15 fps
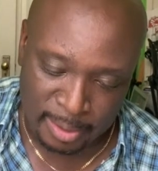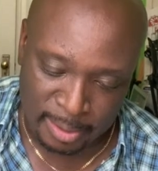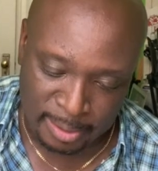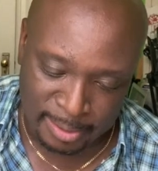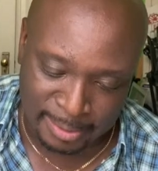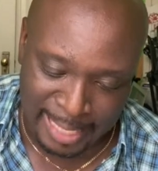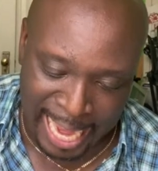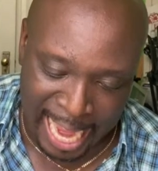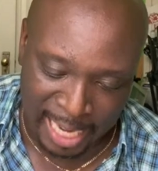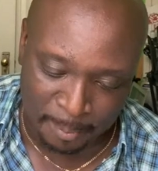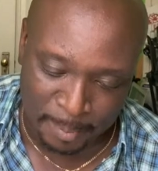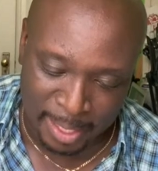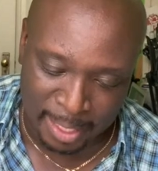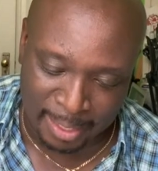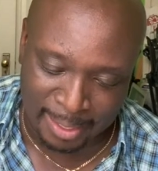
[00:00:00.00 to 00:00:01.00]

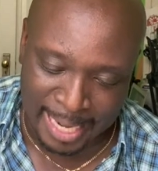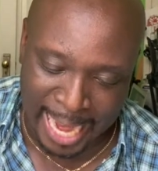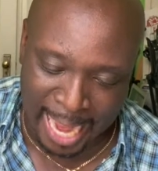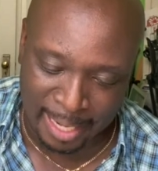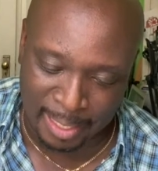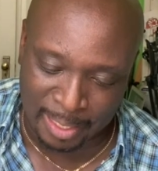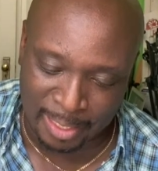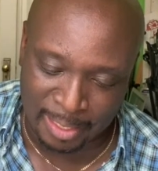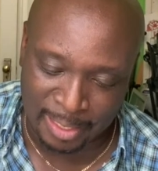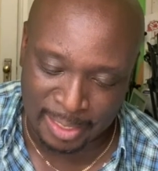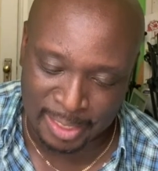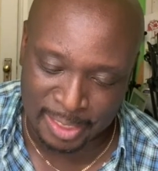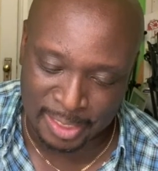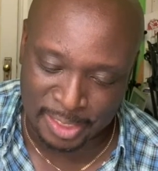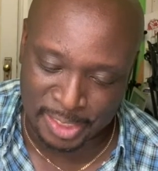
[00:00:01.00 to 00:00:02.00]
Dagmill Hannah
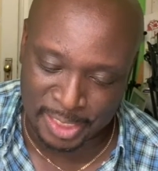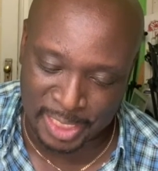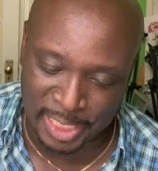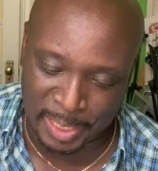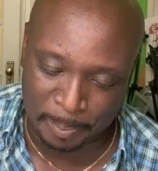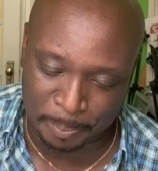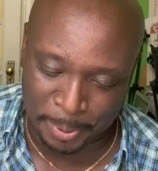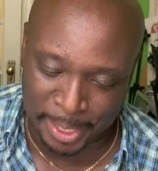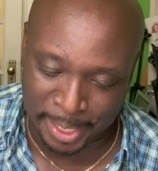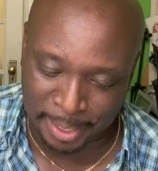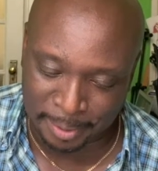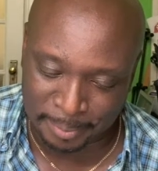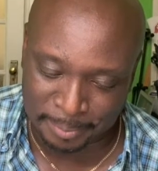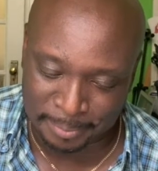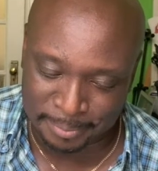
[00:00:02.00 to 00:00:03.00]

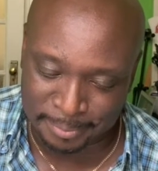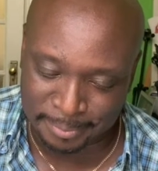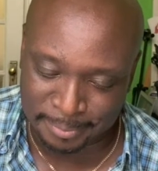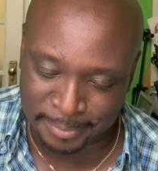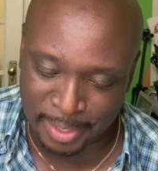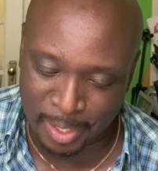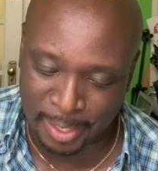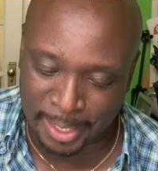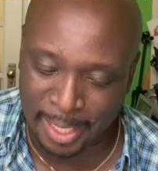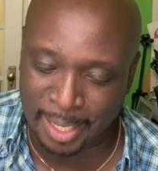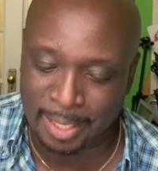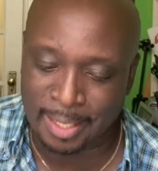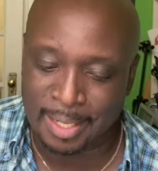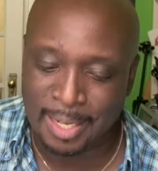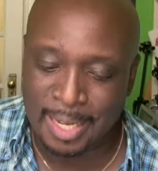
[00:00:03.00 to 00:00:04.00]
GP.
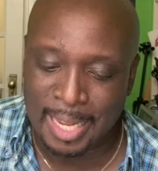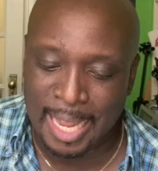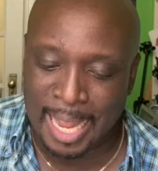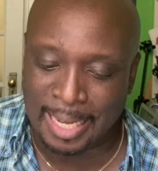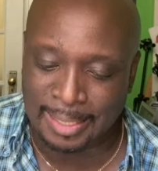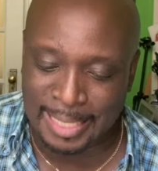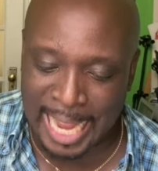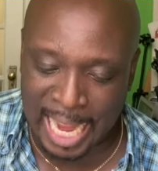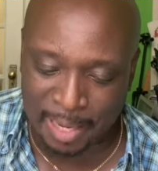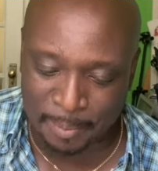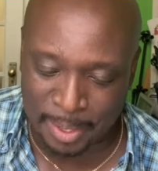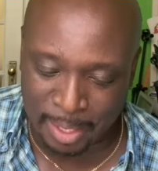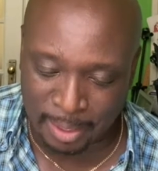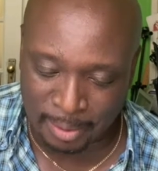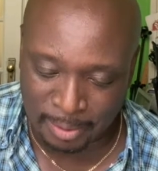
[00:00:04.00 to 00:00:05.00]
Okay? And
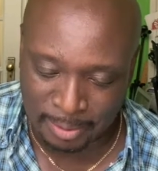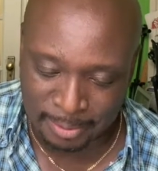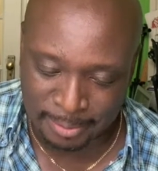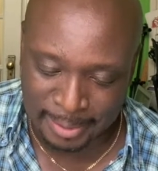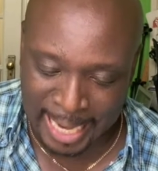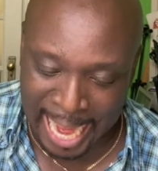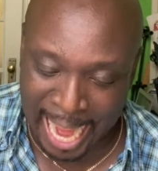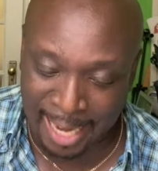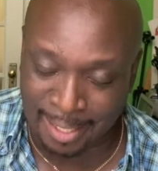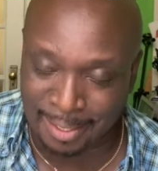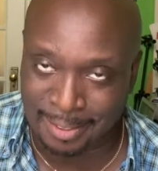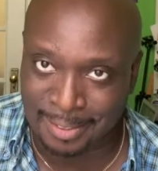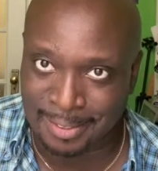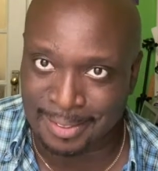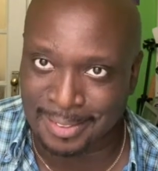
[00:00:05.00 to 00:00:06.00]
Dagmill
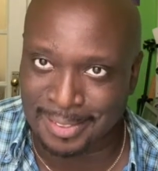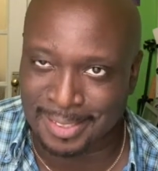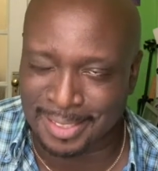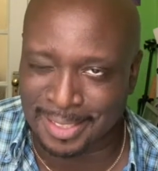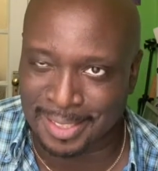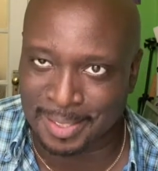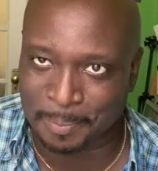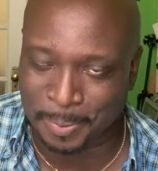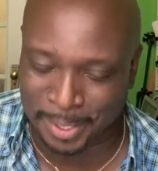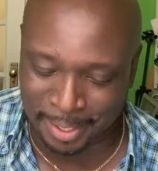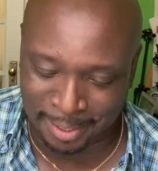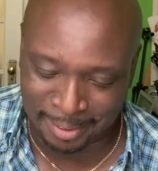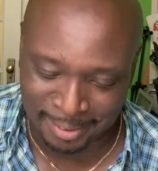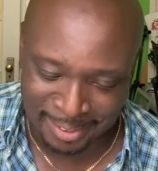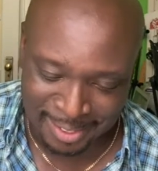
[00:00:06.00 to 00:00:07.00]
Hannah
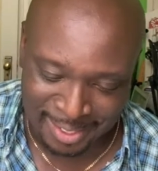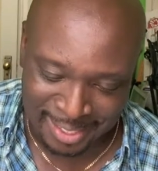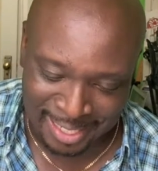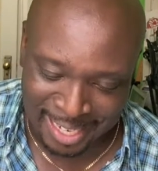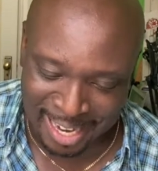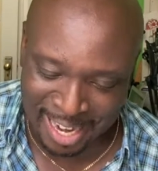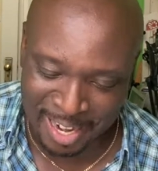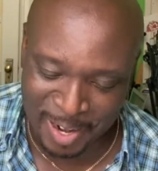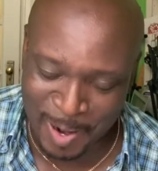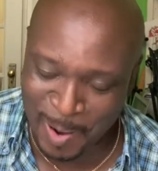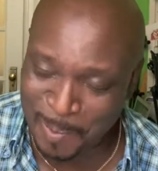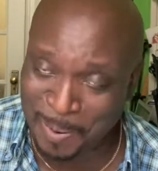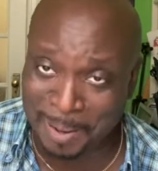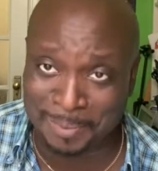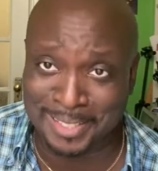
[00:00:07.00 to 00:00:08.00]
GP, I
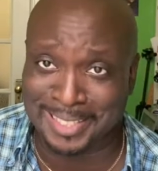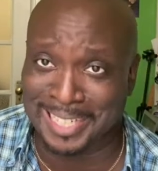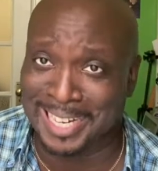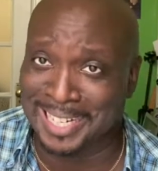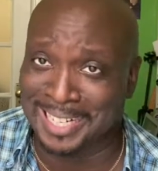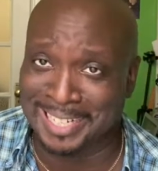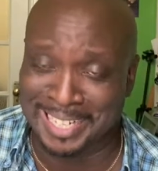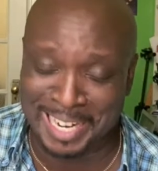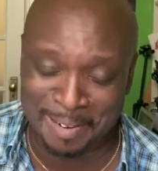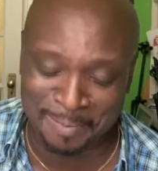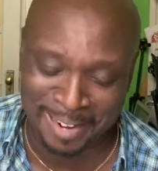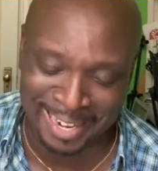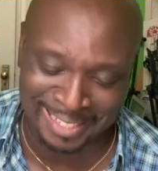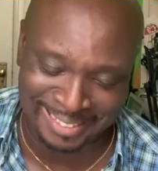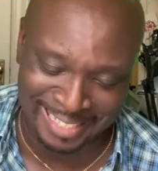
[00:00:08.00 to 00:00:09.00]
hope I'm saying your name
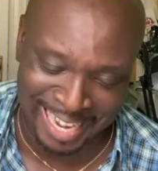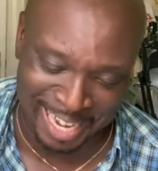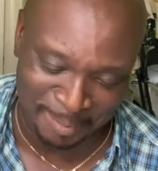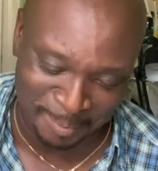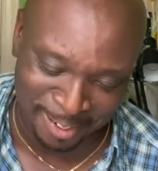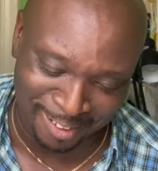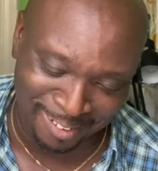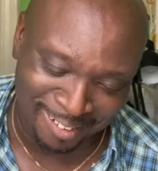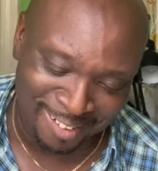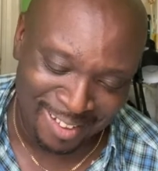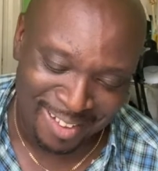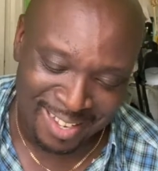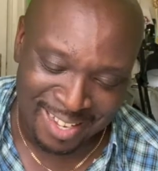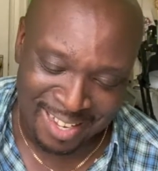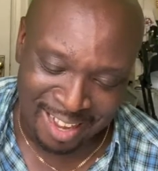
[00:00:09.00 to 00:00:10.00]
right, Dagmill,
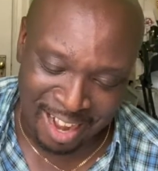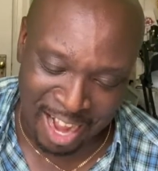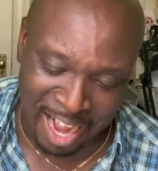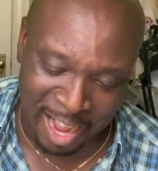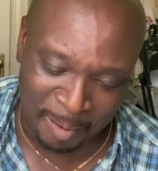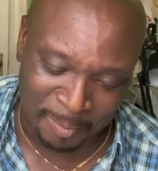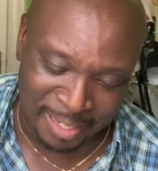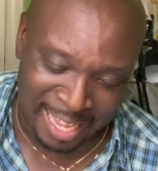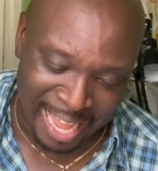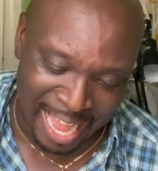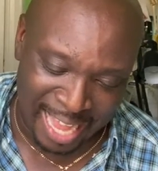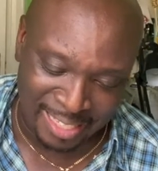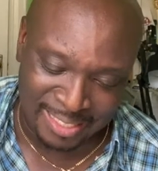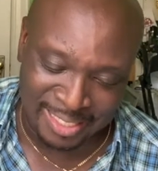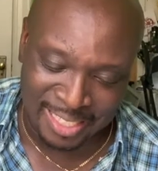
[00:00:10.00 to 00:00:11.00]

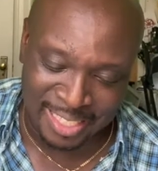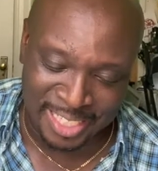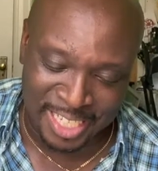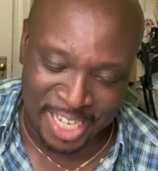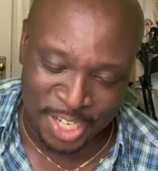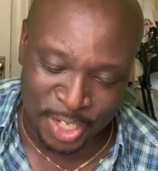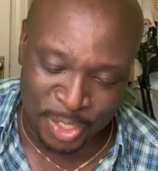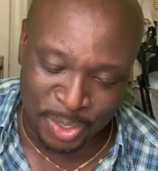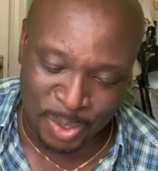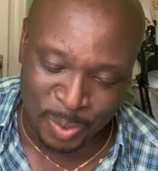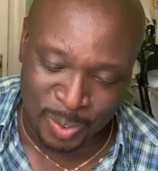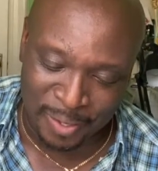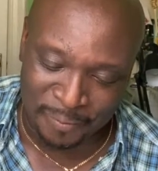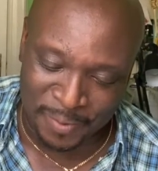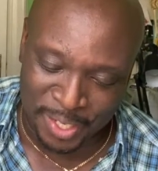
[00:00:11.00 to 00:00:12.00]
asks, can you
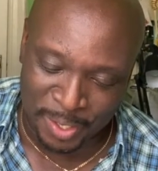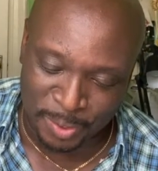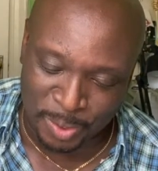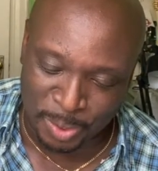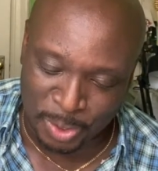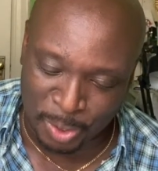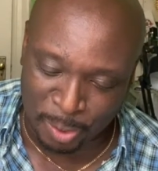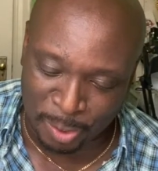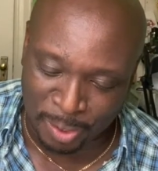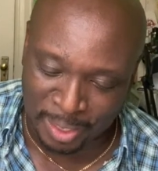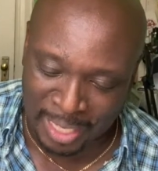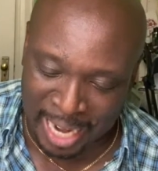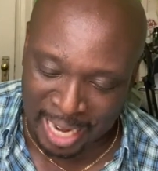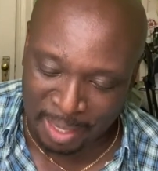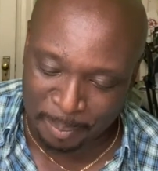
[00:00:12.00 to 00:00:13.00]
do a video tutorial
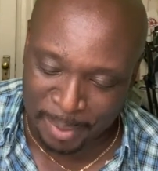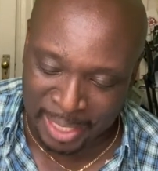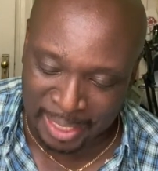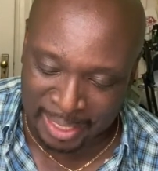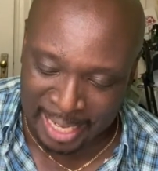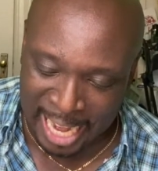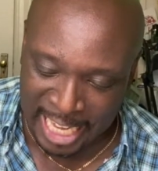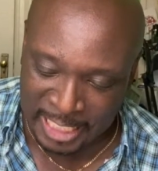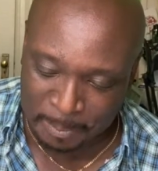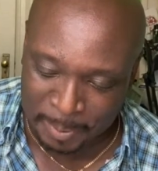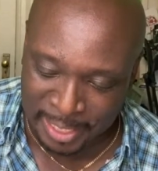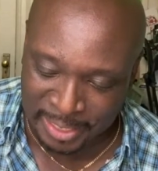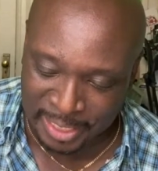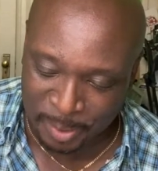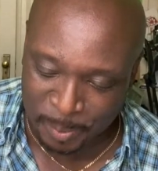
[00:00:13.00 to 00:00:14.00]
on how to make glass
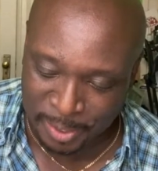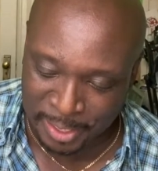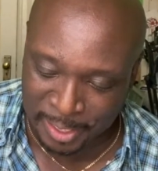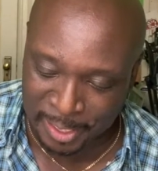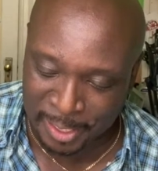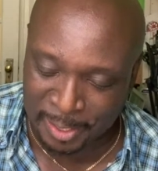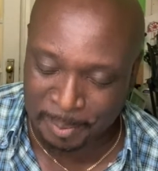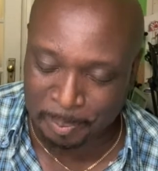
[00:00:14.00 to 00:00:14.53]
painting with glitter,